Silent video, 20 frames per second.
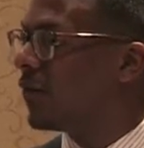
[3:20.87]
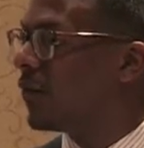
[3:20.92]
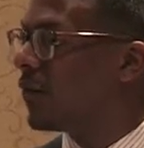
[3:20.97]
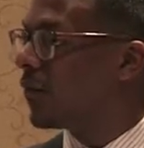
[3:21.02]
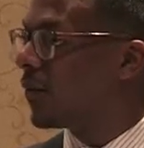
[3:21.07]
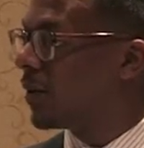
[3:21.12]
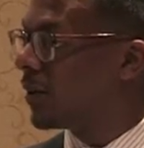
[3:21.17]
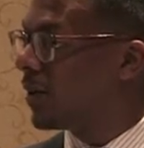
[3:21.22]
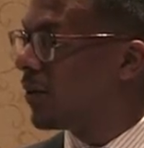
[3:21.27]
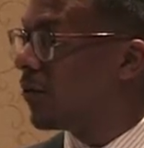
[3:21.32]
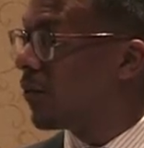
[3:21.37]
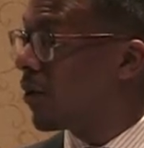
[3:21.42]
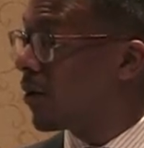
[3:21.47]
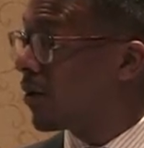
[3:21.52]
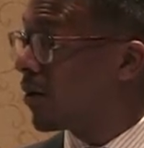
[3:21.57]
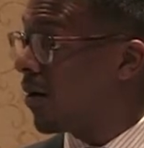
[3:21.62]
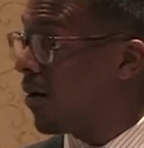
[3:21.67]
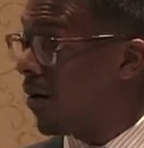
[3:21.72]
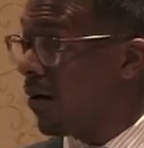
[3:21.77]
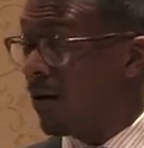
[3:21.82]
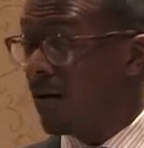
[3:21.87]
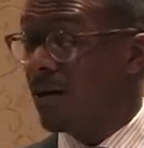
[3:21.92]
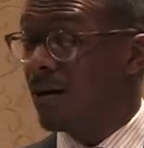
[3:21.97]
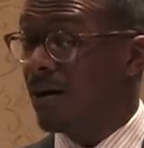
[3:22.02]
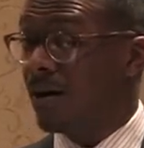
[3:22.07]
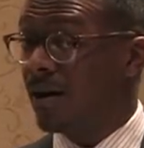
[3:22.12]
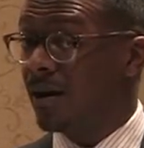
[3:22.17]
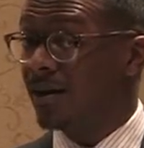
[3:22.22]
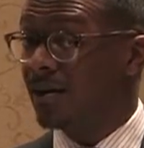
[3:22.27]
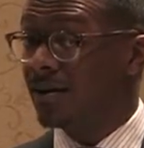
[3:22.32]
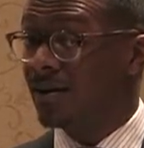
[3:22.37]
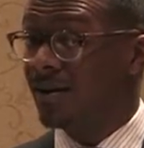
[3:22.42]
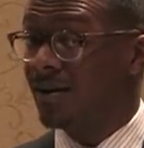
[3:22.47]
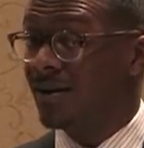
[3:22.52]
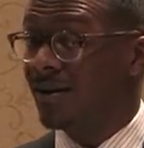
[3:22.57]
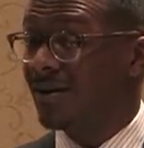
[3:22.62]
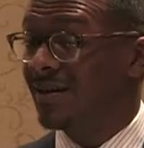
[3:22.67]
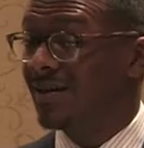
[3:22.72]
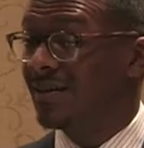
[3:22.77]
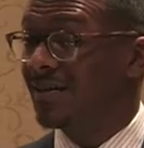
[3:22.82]
you really work hard,
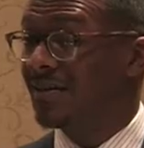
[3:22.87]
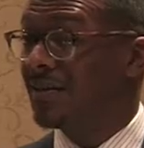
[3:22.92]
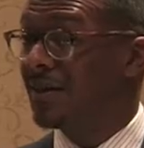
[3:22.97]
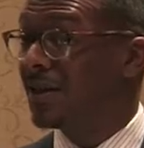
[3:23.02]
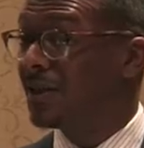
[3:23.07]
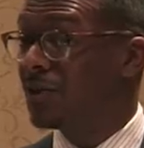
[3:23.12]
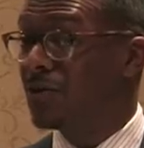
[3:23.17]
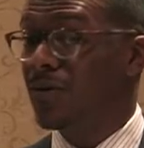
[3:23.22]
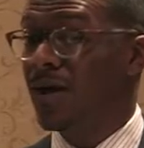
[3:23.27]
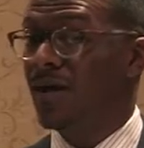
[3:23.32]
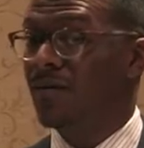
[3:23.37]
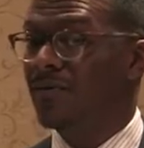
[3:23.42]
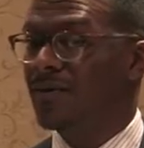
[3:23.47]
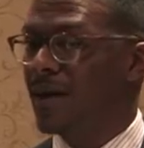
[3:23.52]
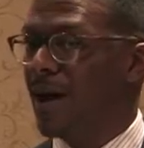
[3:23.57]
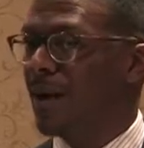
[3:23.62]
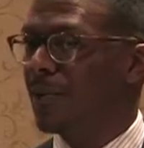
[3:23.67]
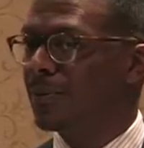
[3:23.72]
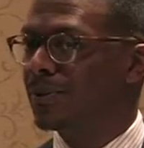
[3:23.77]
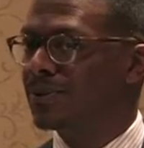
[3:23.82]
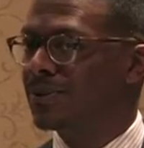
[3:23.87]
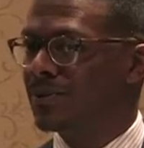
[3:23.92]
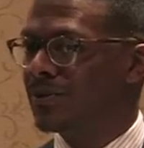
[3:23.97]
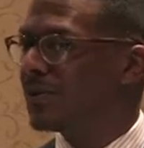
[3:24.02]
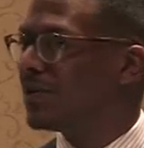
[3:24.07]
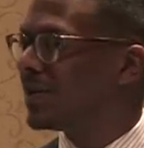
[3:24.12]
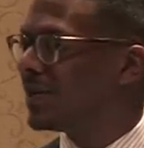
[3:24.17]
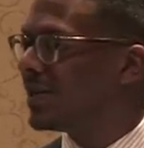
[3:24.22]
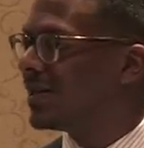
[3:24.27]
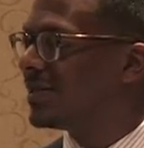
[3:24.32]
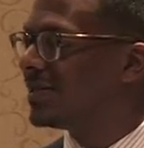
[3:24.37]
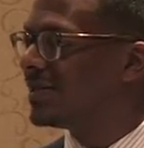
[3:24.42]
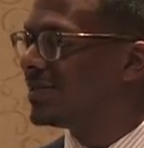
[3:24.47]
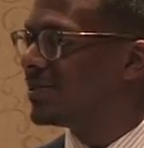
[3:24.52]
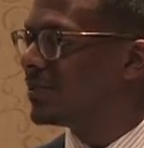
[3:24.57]
then you have the opportunity